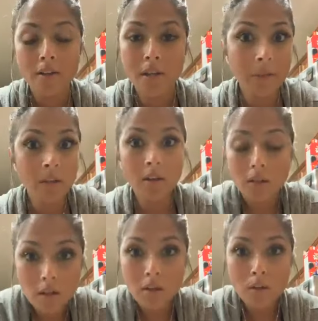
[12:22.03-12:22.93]
So, I
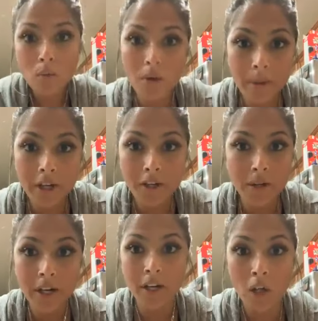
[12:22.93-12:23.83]
mean, what am I going to
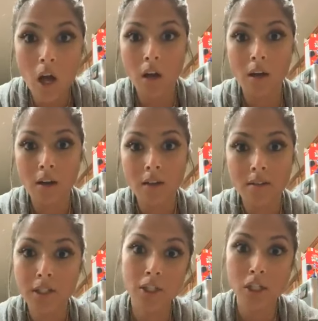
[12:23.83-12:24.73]
do at 9 o'clock?
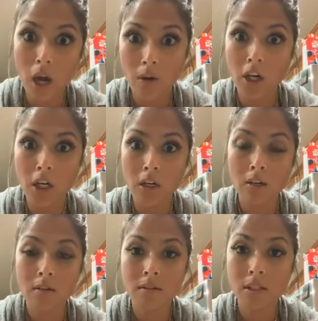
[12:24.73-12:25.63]
Take a shower?
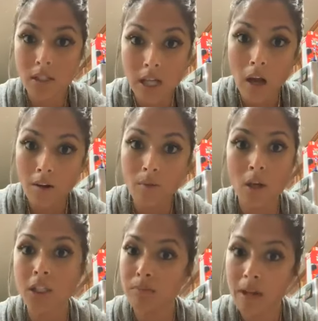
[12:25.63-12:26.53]
Sit down and
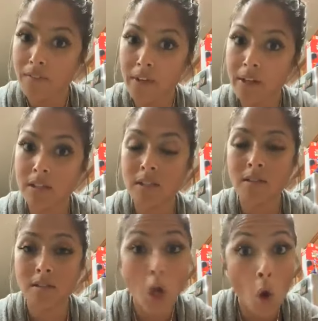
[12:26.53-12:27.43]
watch some
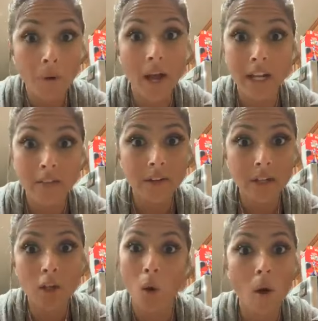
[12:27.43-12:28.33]
Netflix? No, not
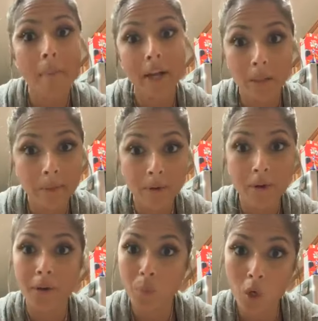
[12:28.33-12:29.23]
even. Go on my
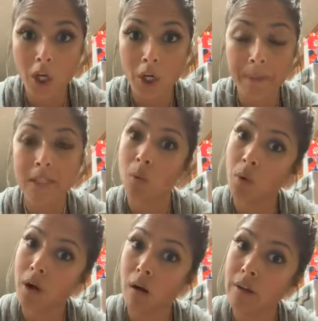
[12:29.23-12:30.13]
computer and work because I'm a
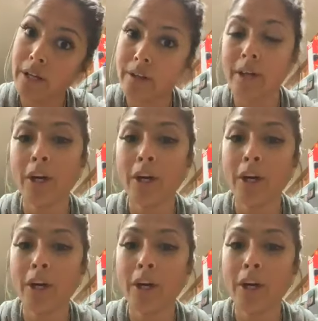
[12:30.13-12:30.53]
workaholic.